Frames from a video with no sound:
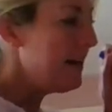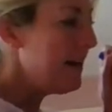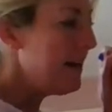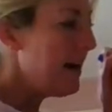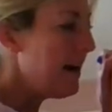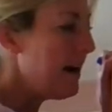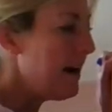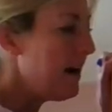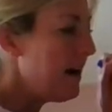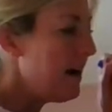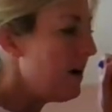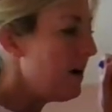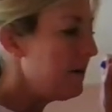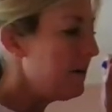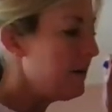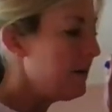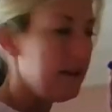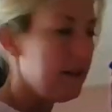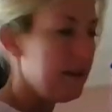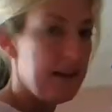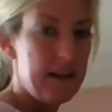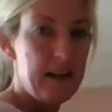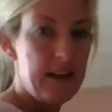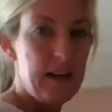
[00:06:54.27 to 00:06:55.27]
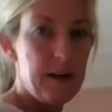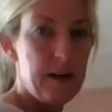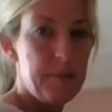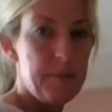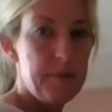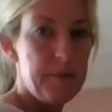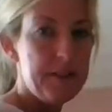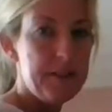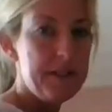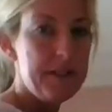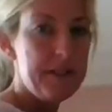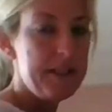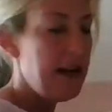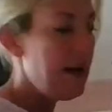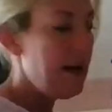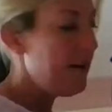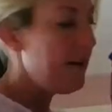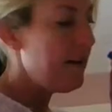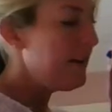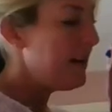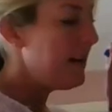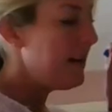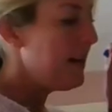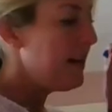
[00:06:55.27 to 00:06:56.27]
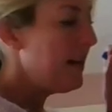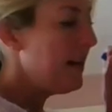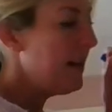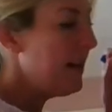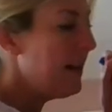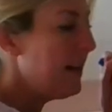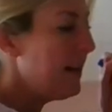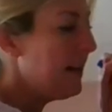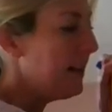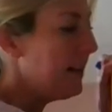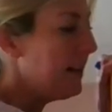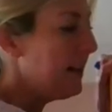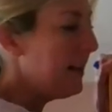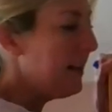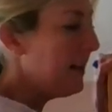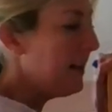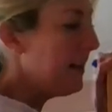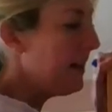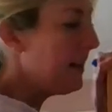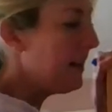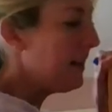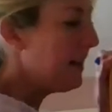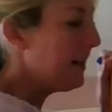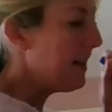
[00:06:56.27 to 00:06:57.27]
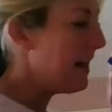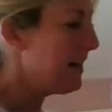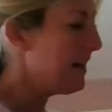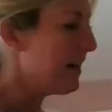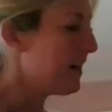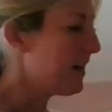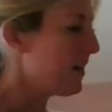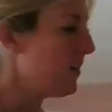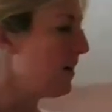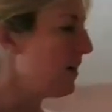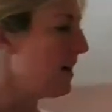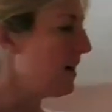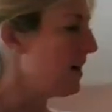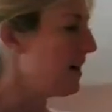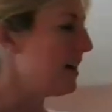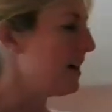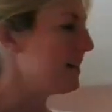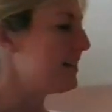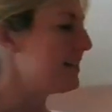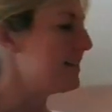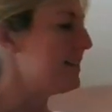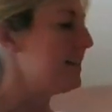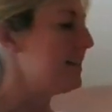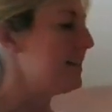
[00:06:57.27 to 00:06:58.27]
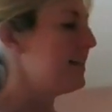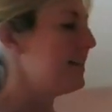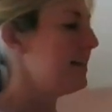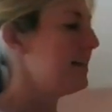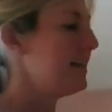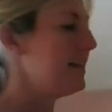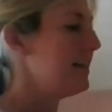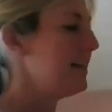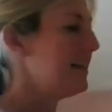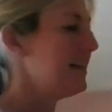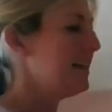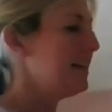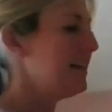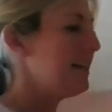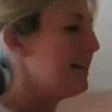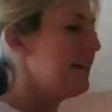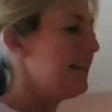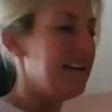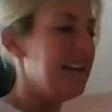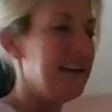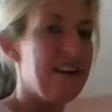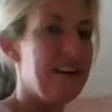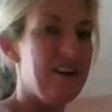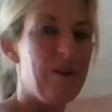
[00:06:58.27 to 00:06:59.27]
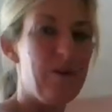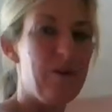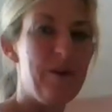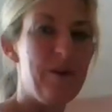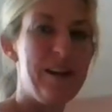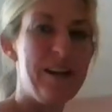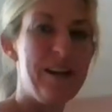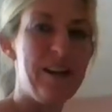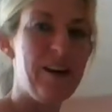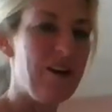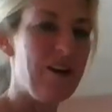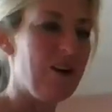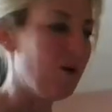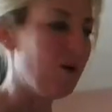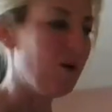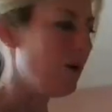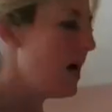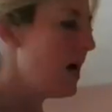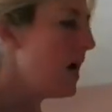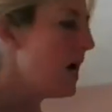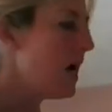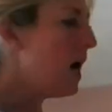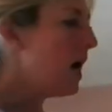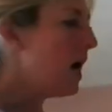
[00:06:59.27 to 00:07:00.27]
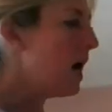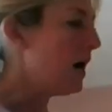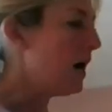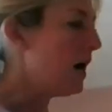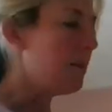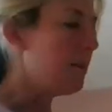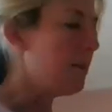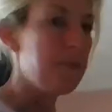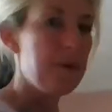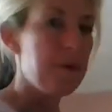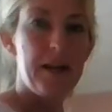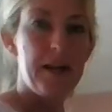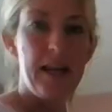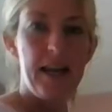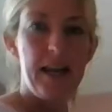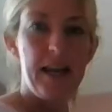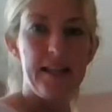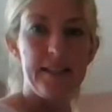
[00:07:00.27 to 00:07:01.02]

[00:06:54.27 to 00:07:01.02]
down, like a number 7, little line across. There we go. Uppercase